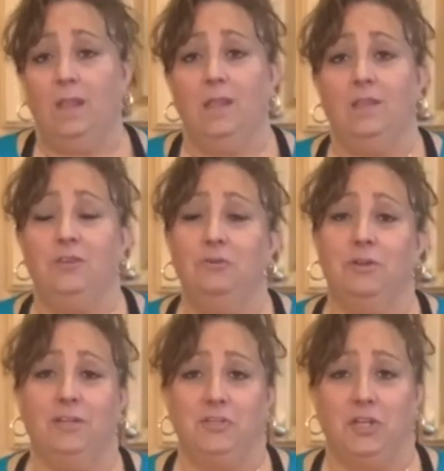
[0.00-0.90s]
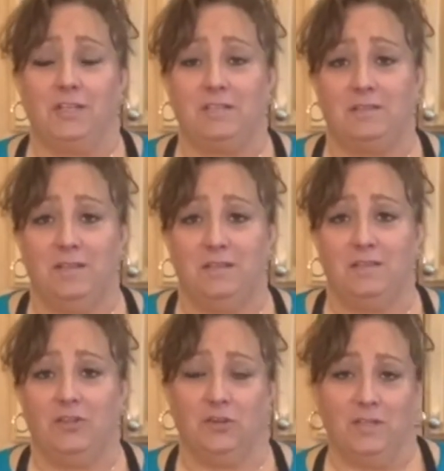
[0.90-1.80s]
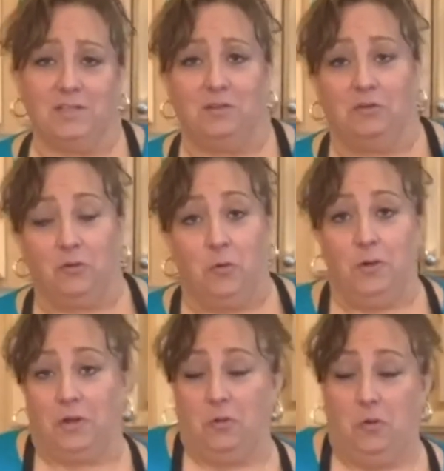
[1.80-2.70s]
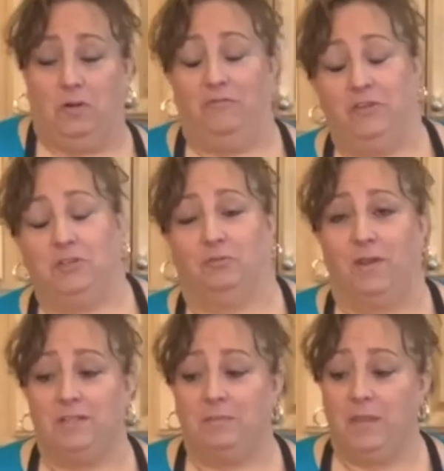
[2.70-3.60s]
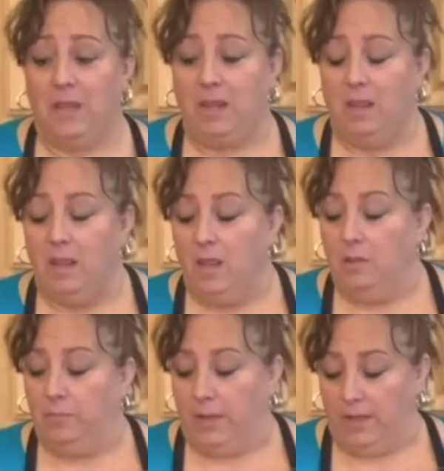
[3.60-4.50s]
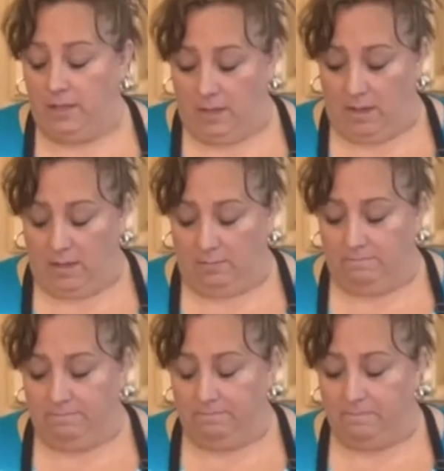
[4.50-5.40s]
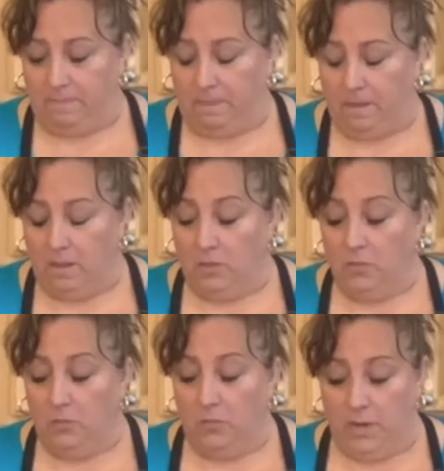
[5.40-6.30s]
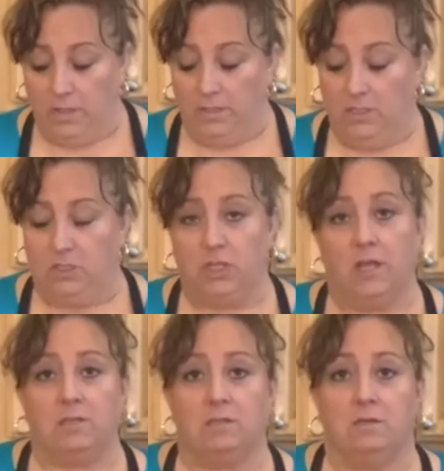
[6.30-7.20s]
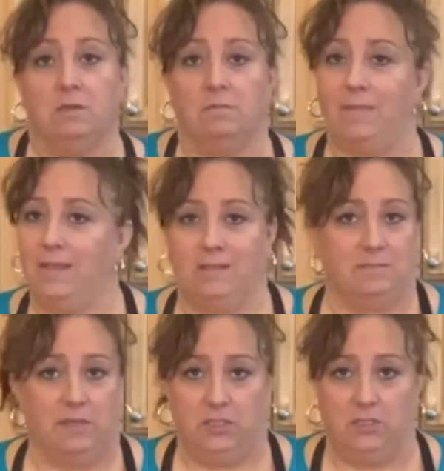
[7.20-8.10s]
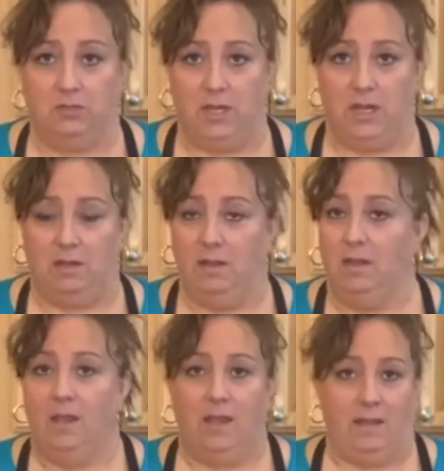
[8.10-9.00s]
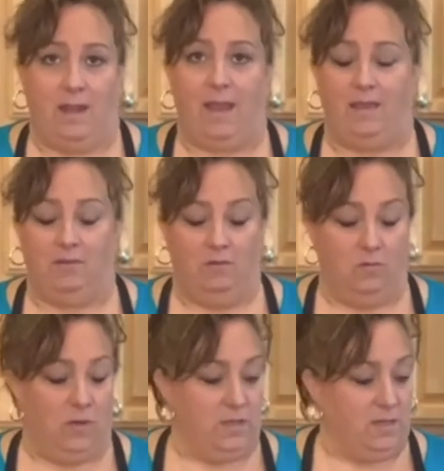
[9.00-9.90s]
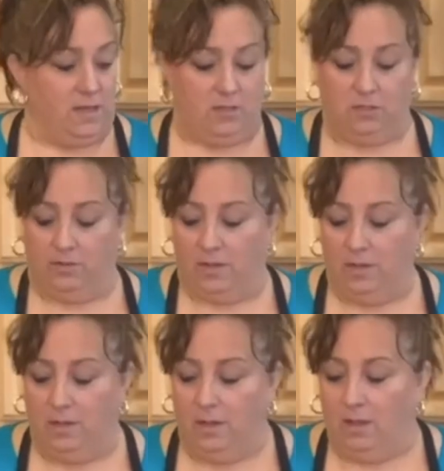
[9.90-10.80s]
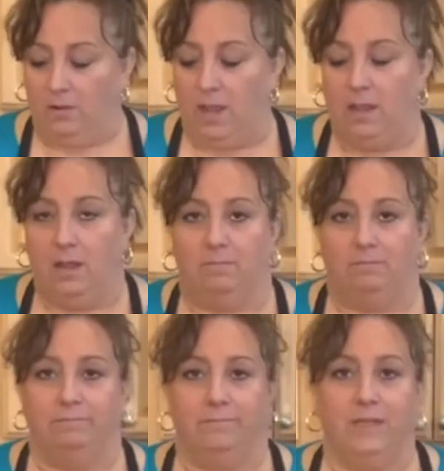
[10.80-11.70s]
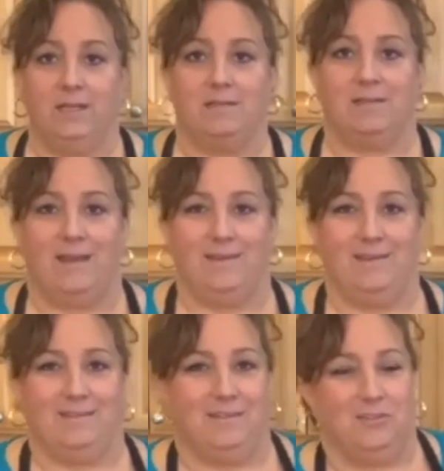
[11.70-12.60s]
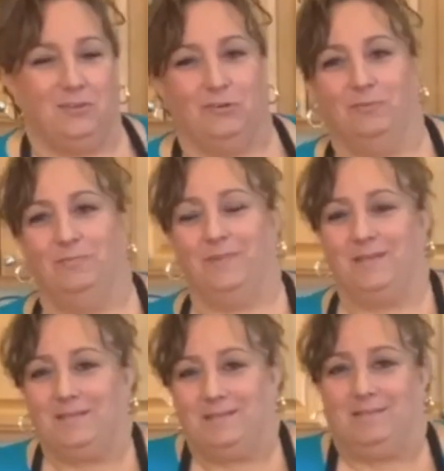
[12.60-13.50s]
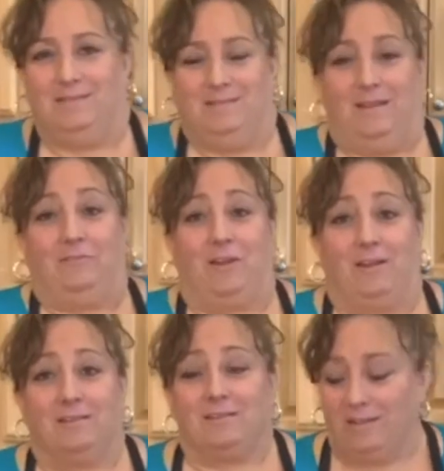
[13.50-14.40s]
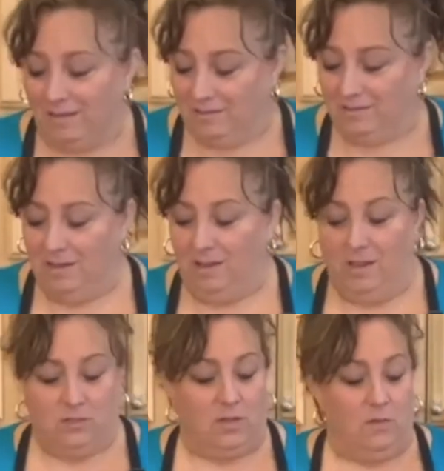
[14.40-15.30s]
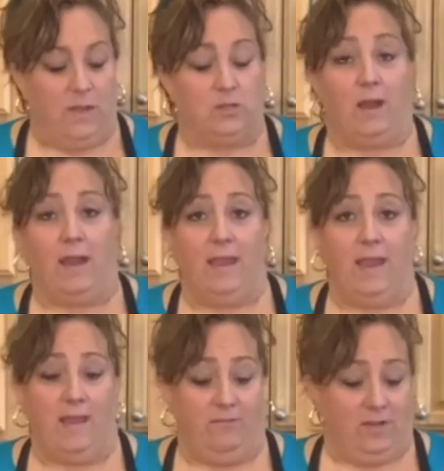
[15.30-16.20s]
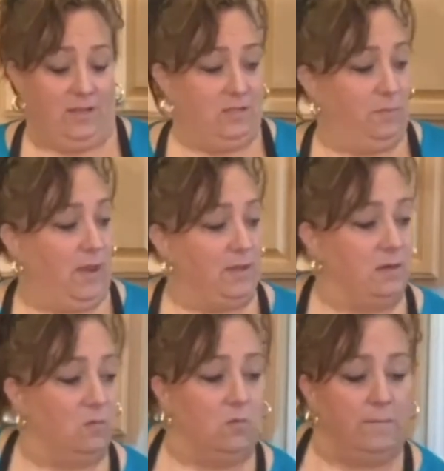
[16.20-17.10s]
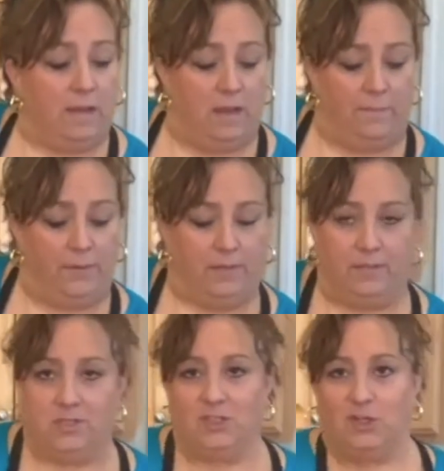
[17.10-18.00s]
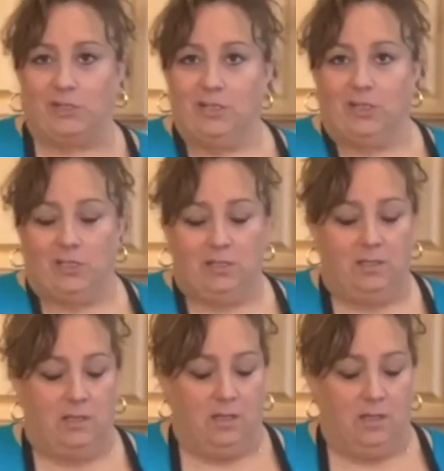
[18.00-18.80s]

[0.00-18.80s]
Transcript: You can adjust to this. There isn't a quote-unquote official recipe, but you really just make as much as you need and add what you need to it. Okay, it is that easy, so it's not rocket science. So anyway, so I have a nice pot here warming up. I just turned it on.